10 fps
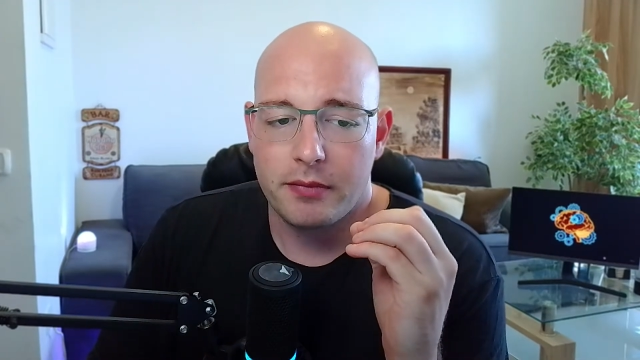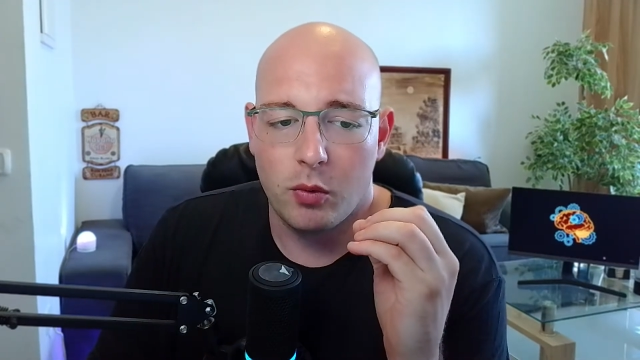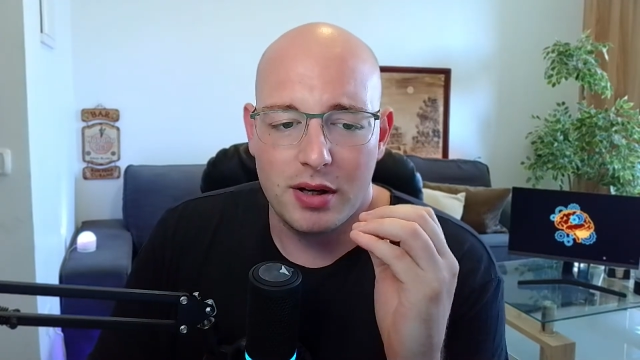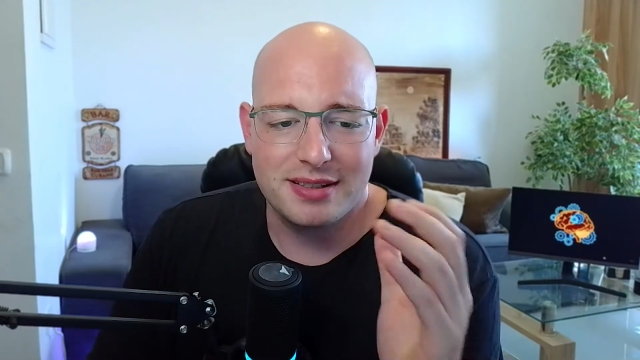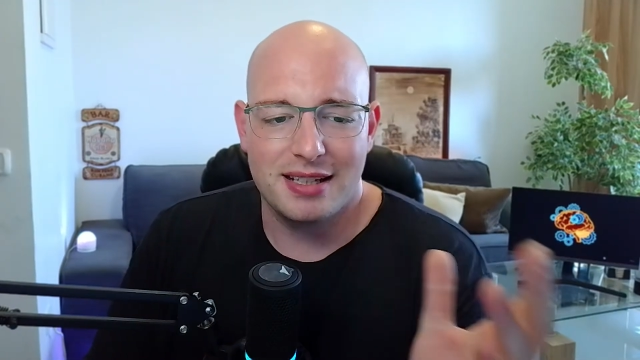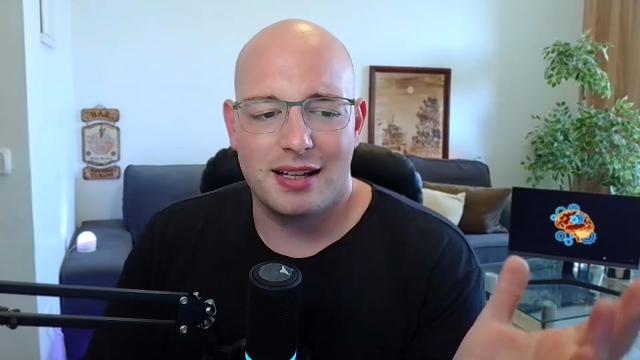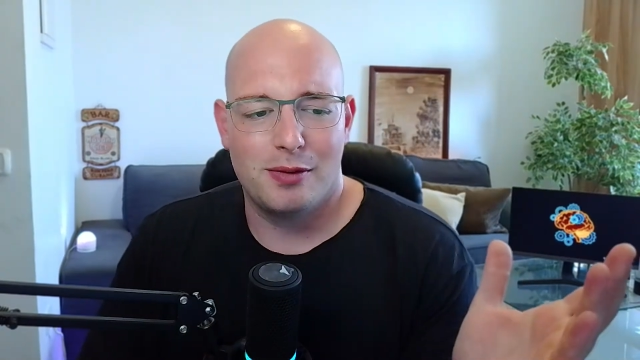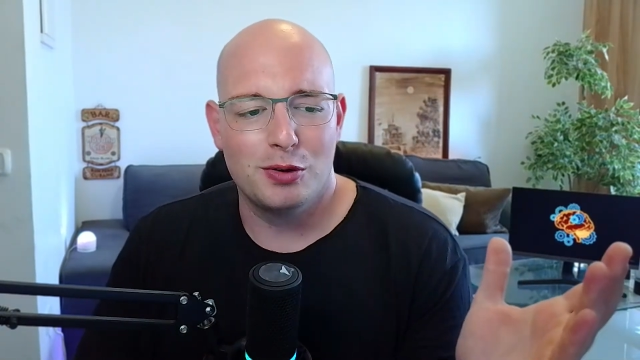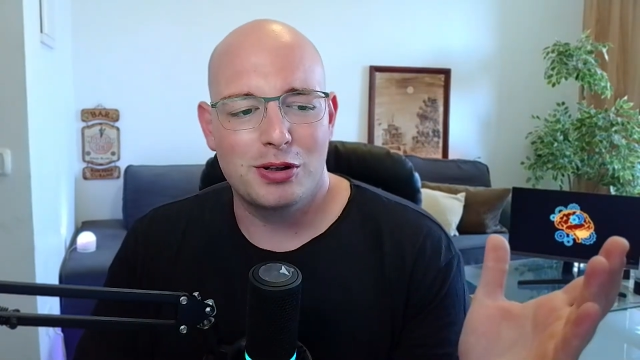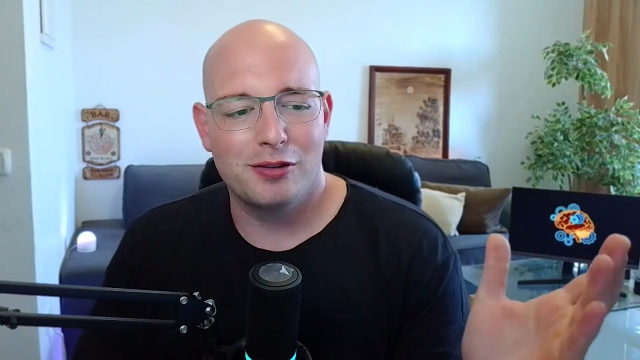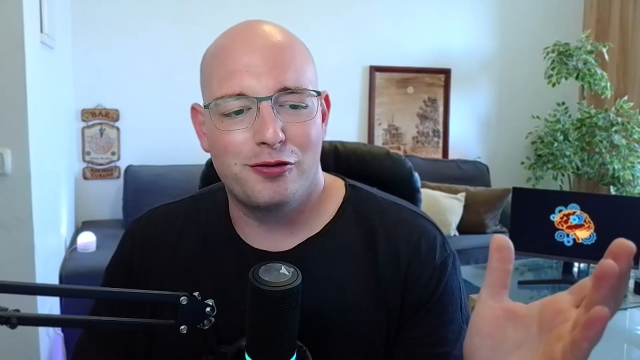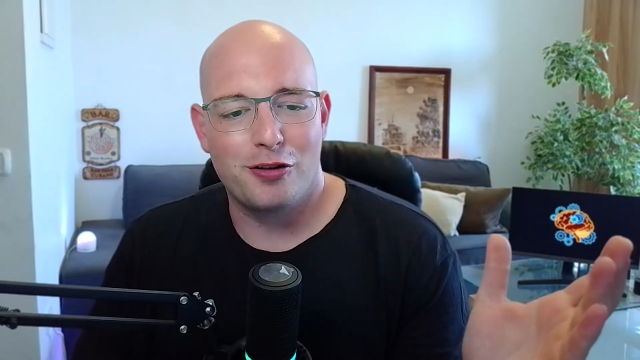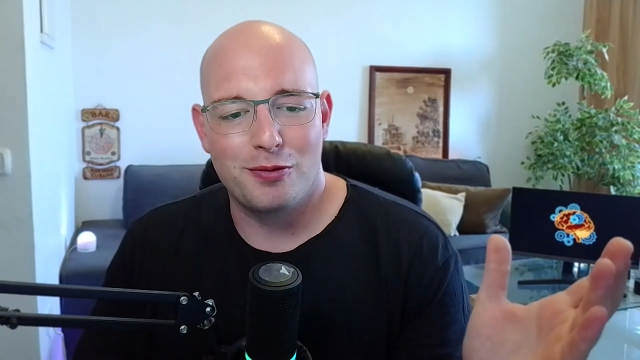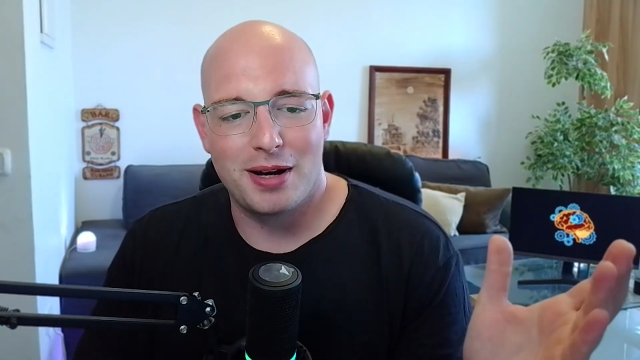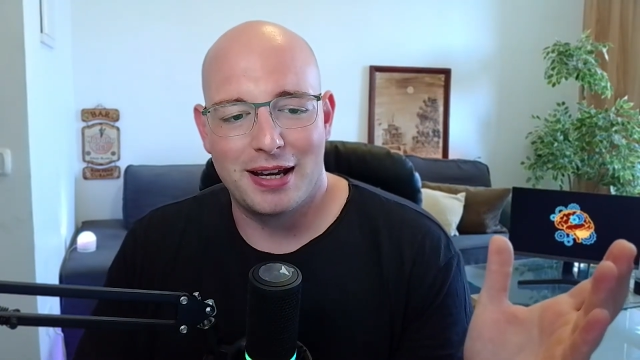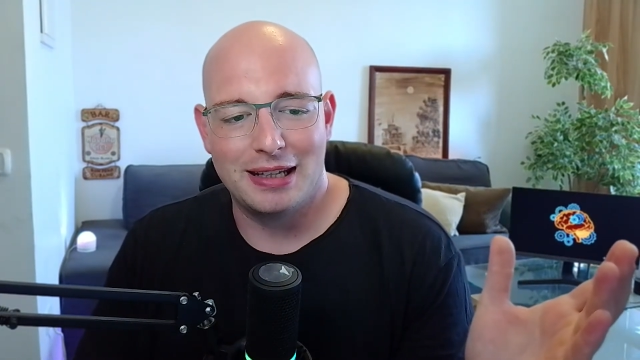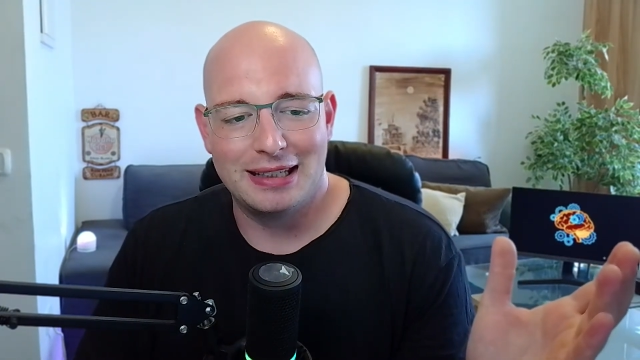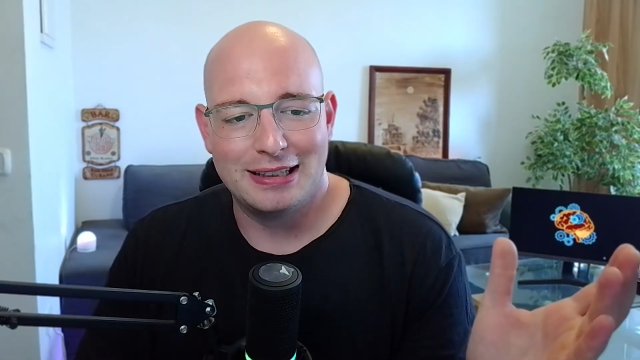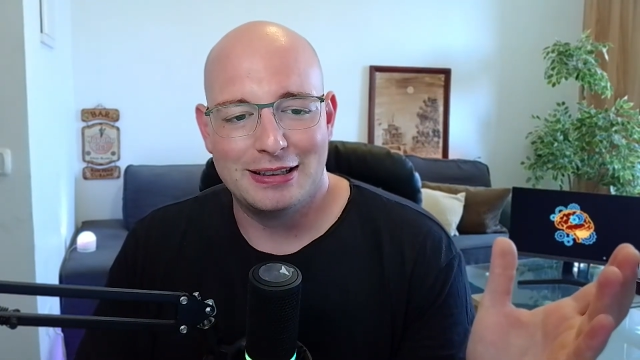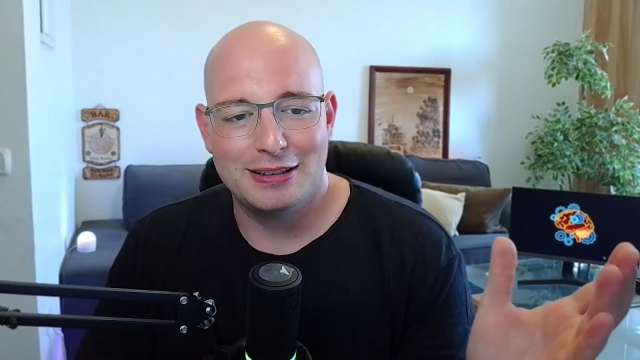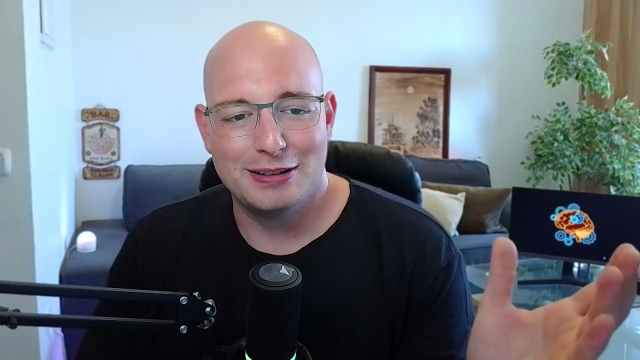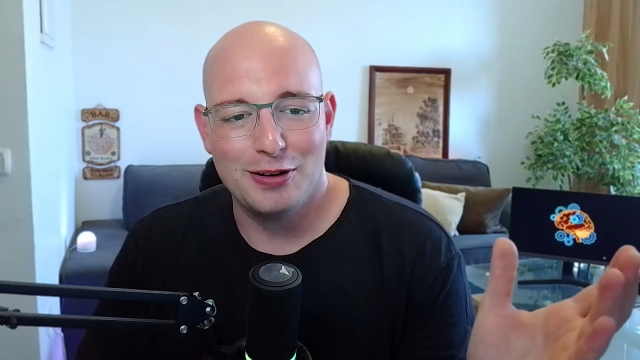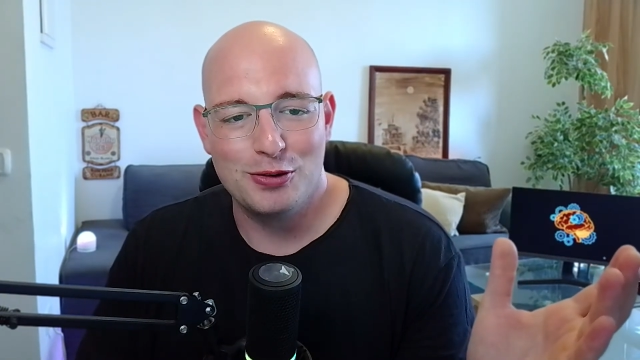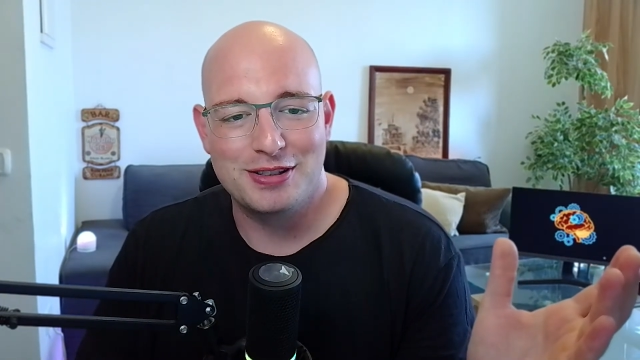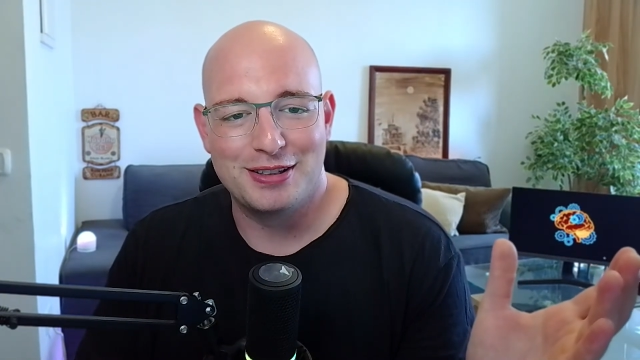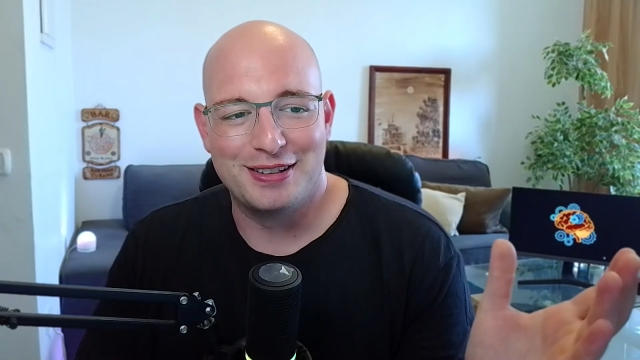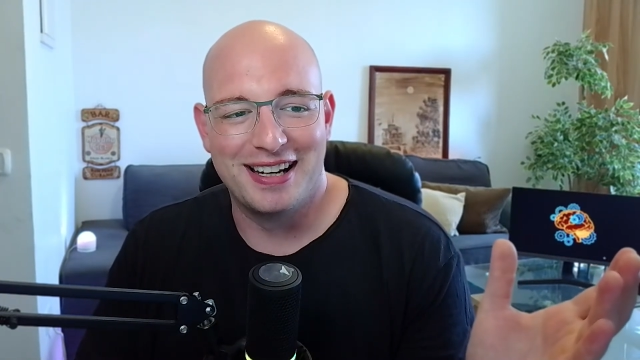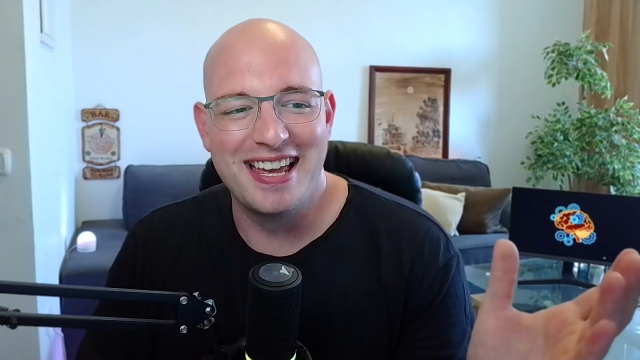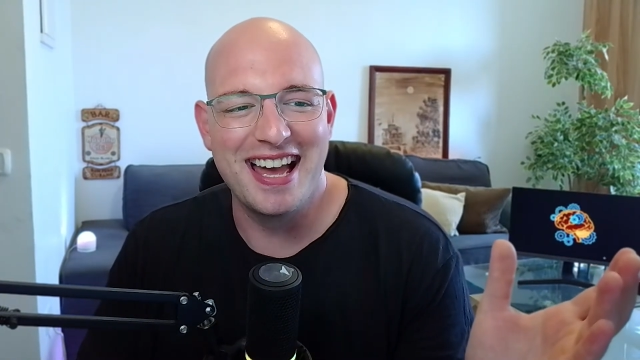One second, I'm looking for my notes here.